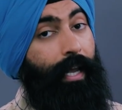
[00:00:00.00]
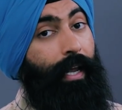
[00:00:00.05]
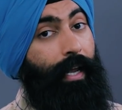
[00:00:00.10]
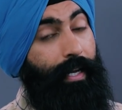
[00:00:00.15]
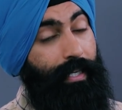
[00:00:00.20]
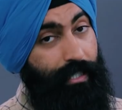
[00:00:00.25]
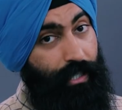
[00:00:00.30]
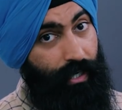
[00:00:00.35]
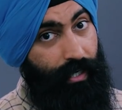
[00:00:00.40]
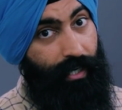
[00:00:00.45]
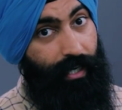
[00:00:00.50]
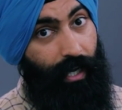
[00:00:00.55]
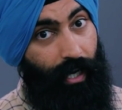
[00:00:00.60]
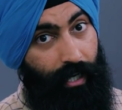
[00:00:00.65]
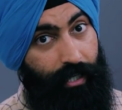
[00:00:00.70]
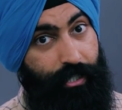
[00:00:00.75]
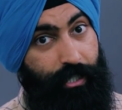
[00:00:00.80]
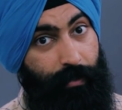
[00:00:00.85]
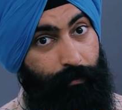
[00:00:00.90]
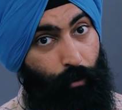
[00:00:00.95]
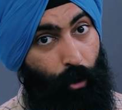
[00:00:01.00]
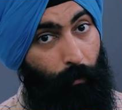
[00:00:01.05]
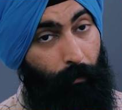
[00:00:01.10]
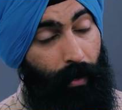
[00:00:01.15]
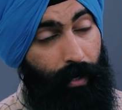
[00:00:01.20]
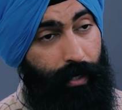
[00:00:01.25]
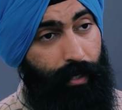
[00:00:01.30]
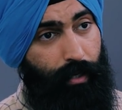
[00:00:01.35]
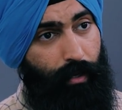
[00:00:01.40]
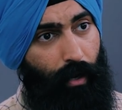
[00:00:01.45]
is going to cost you more
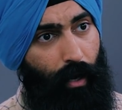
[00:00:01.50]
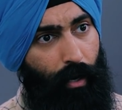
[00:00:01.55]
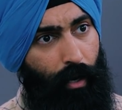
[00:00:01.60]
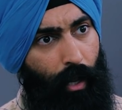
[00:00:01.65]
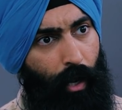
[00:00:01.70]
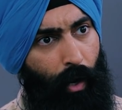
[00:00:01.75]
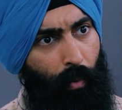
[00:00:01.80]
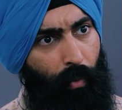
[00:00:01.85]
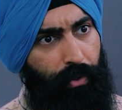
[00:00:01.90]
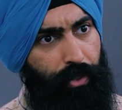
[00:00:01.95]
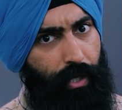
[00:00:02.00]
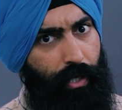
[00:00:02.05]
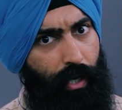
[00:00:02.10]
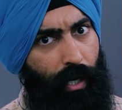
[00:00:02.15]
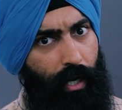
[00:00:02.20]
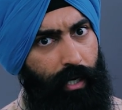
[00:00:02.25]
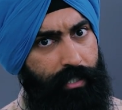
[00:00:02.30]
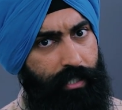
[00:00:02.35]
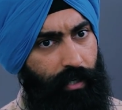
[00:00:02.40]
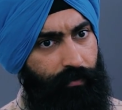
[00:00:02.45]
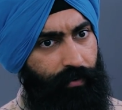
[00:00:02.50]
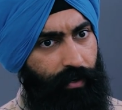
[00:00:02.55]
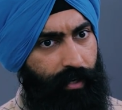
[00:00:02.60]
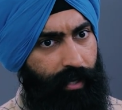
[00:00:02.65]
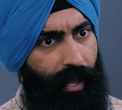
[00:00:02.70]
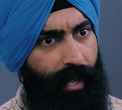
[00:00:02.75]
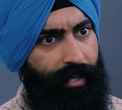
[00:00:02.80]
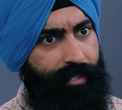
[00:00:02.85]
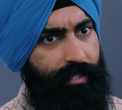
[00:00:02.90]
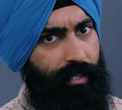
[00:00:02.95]
money, along with the cost of your
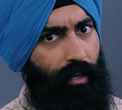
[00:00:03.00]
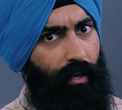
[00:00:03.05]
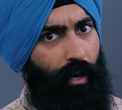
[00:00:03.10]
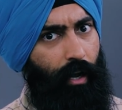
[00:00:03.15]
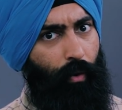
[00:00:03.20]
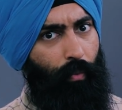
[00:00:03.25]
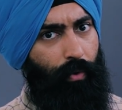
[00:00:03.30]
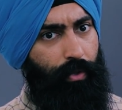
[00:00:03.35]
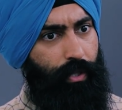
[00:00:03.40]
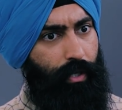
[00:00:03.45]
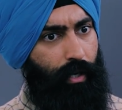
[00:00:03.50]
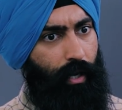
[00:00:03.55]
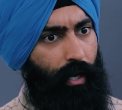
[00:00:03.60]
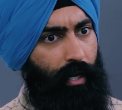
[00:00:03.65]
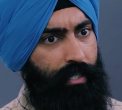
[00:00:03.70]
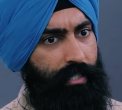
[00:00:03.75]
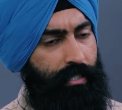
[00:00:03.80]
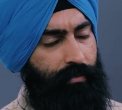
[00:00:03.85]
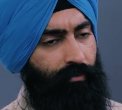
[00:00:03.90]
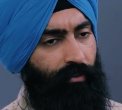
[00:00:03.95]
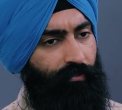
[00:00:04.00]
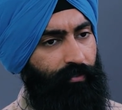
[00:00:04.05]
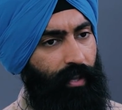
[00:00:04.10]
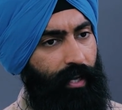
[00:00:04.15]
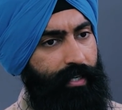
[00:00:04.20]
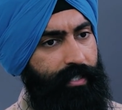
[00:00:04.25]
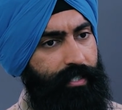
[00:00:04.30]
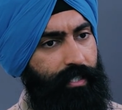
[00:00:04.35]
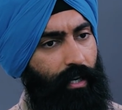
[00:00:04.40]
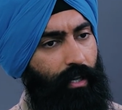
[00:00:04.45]
gas, along with the cost of your
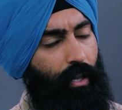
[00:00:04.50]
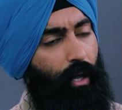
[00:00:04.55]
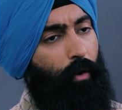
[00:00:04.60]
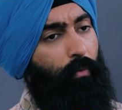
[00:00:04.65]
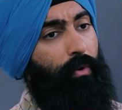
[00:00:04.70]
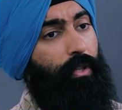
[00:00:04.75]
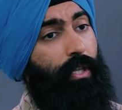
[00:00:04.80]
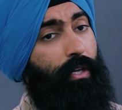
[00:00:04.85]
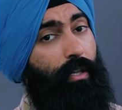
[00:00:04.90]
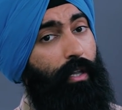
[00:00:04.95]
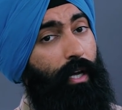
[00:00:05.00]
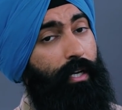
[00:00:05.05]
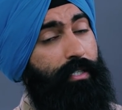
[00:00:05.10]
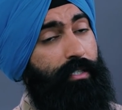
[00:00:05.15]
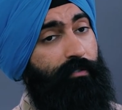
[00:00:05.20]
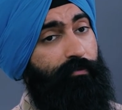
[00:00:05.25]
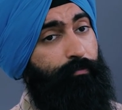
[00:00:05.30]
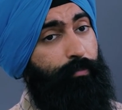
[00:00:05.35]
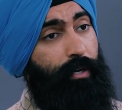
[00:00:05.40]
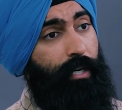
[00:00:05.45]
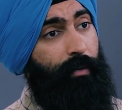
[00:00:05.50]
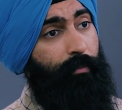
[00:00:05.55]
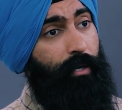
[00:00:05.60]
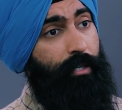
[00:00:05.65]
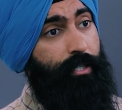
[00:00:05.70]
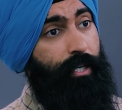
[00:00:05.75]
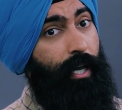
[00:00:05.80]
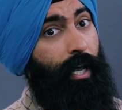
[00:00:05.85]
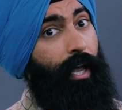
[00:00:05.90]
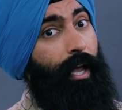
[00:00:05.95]
flights, along with the cost of pretty
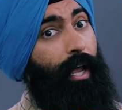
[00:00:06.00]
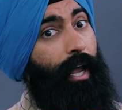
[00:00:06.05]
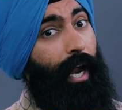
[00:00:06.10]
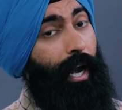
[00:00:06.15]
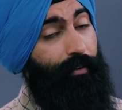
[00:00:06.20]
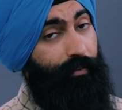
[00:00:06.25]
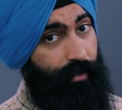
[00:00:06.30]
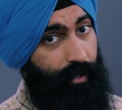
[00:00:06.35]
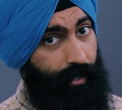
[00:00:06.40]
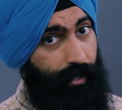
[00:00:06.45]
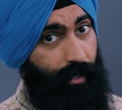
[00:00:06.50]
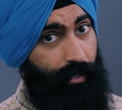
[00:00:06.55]
much everything